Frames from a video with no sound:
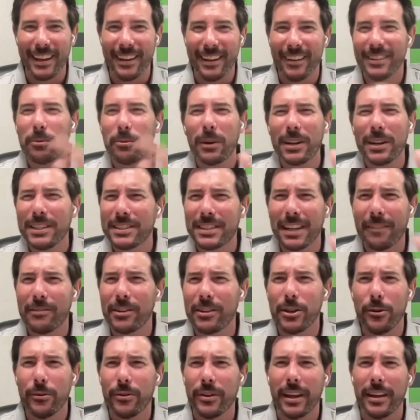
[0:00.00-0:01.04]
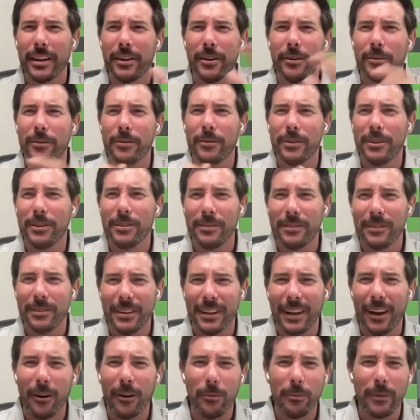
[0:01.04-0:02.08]
At twenty-seven, you think you're, you,
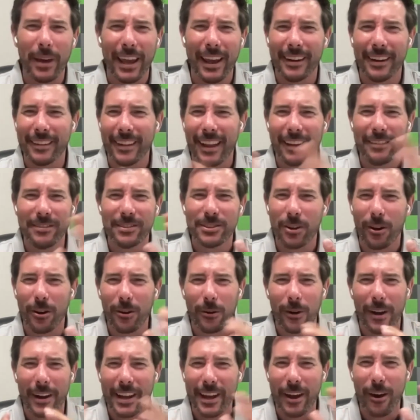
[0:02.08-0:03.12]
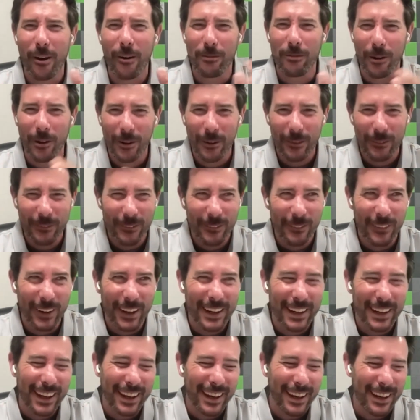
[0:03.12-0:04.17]
oh man, life's already over.
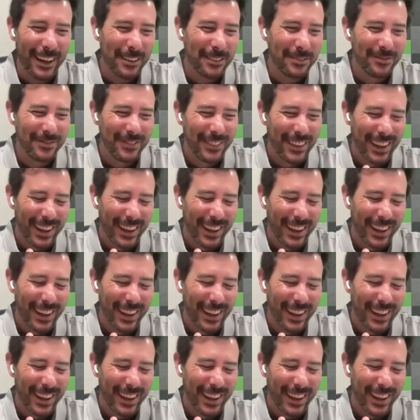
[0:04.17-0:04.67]
But, yeah. uh,